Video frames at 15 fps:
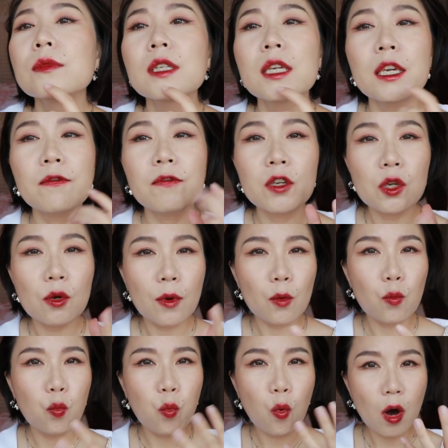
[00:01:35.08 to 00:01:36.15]
Give you a
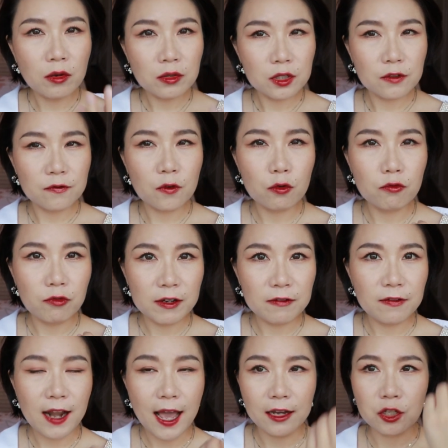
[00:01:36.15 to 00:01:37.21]
wonderful
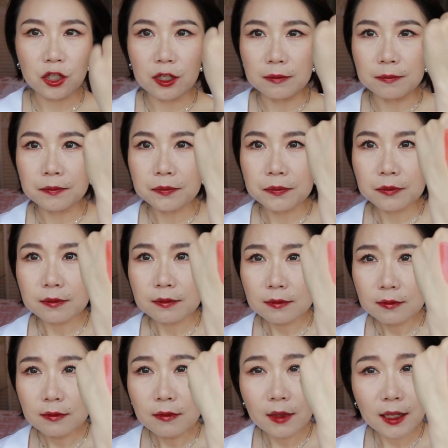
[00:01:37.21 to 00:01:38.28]
reflection.
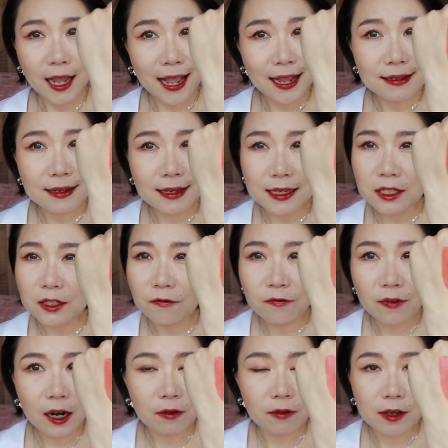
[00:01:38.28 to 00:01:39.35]
And it's
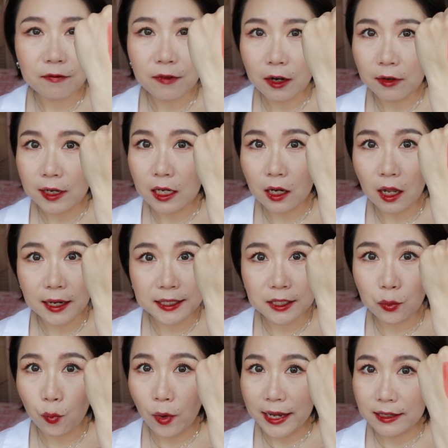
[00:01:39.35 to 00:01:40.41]
very, very
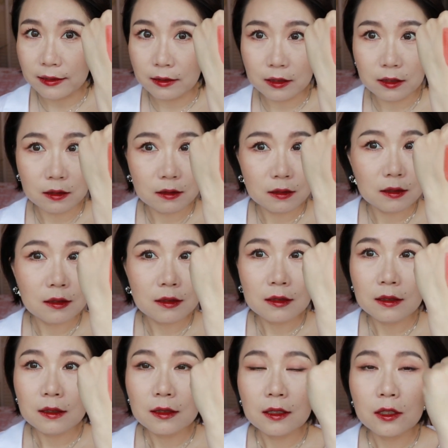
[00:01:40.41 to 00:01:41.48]
lightweight.
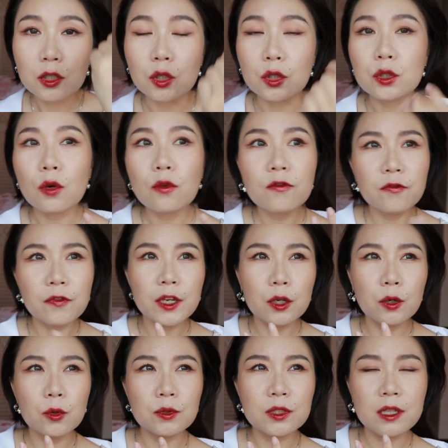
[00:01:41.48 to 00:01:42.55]
You don't
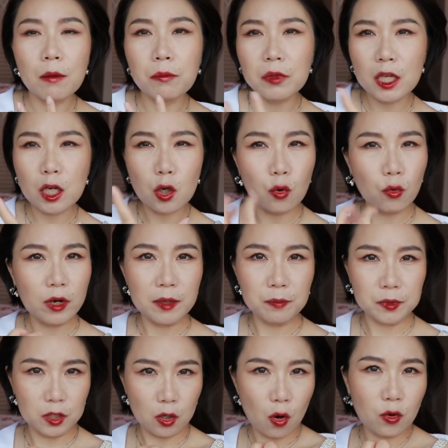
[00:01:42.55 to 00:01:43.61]
feel something
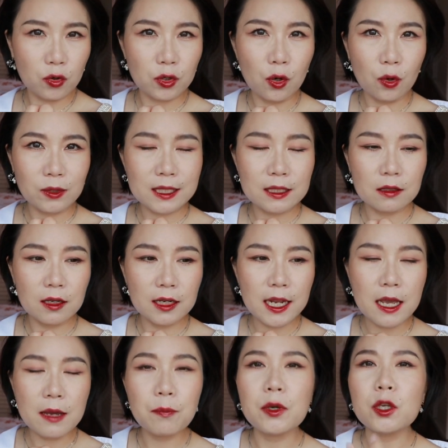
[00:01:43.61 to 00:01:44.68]
gripped on your
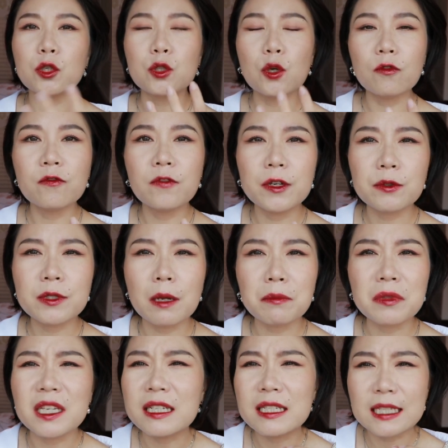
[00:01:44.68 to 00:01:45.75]
lip. You don't feel
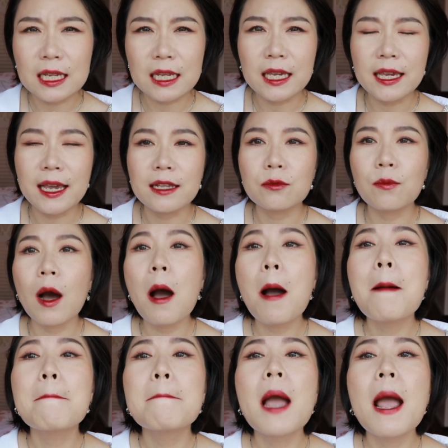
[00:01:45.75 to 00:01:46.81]
something sticky as well.